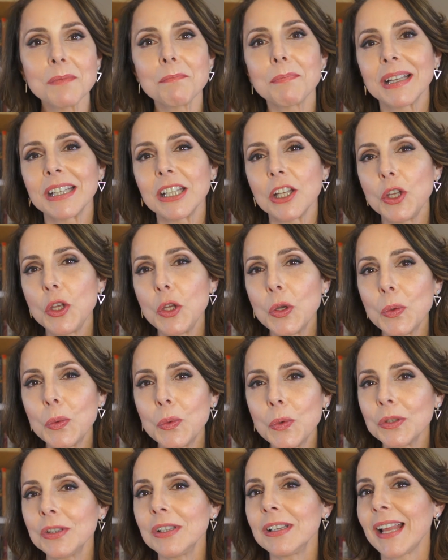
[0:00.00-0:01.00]
but you
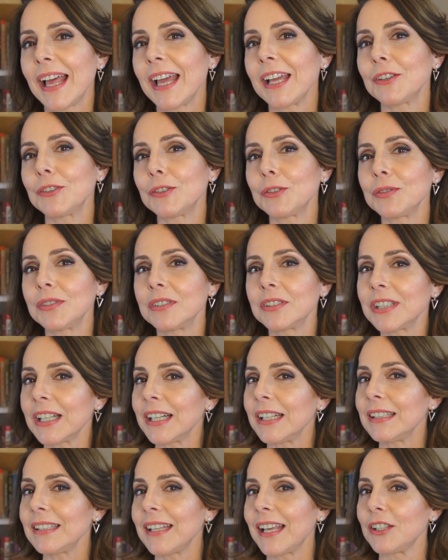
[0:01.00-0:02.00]
would like to
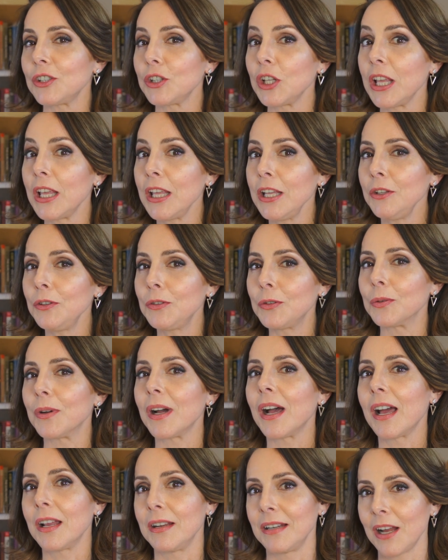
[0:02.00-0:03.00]
turn that
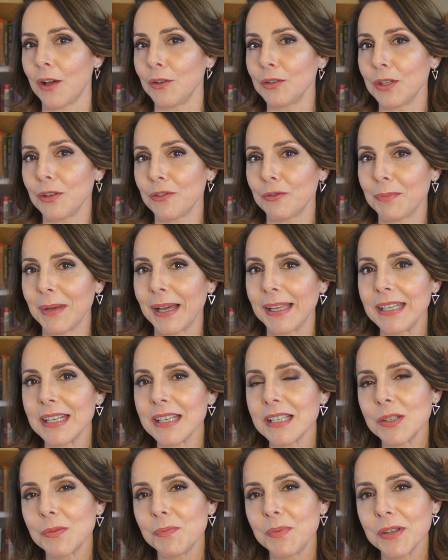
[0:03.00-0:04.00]
into an out-of-body
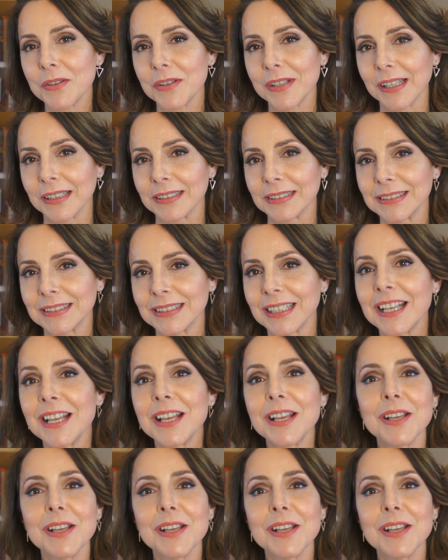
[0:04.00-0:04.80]
experience.